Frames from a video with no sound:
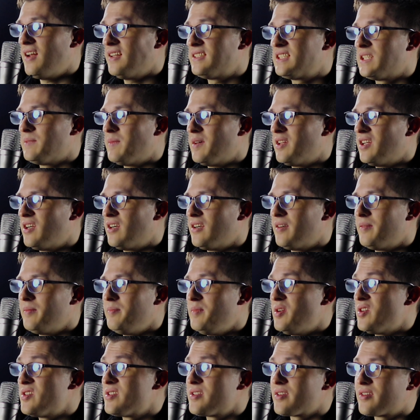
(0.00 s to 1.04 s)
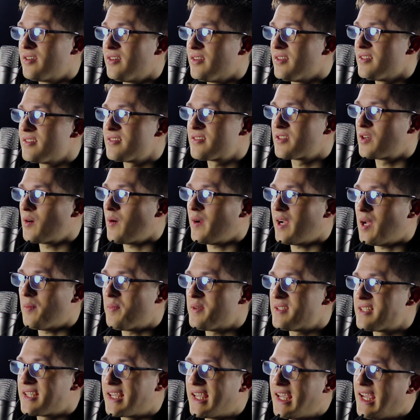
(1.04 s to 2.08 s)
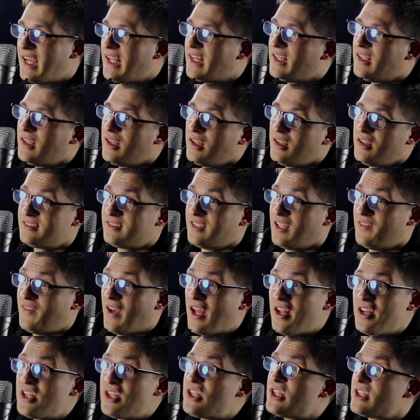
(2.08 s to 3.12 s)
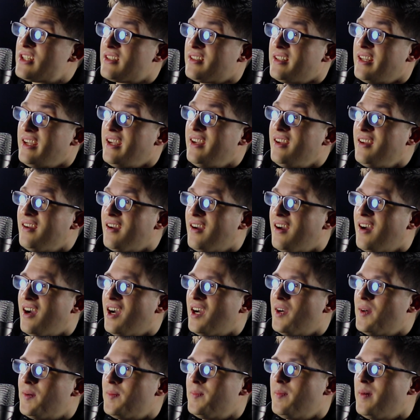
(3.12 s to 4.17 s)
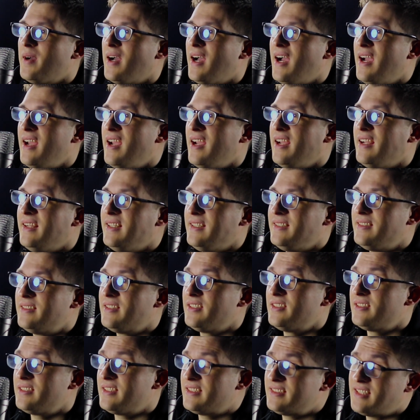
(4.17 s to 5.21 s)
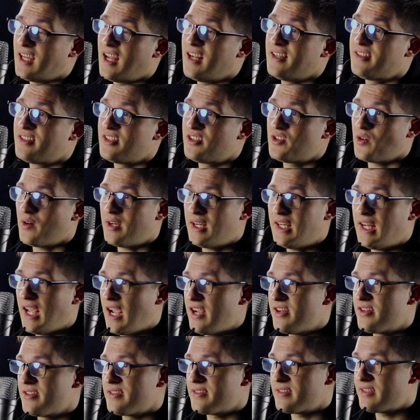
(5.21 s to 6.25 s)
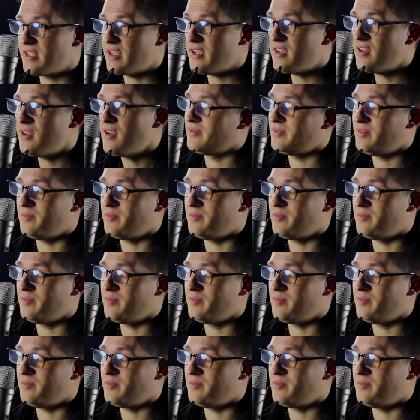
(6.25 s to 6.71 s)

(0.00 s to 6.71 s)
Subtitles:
I did some other musicals growing up as a kid. Eventually, I decided to join an agency,